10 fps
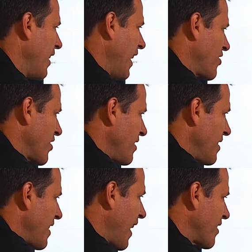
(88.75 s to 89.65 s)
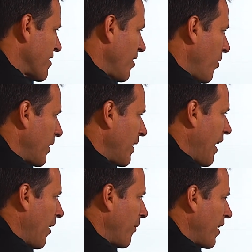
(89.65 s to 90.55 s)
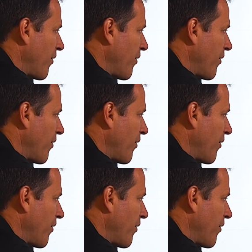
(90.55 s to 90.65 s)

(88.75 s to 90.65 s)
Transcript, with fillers: It's just not slowing down, right?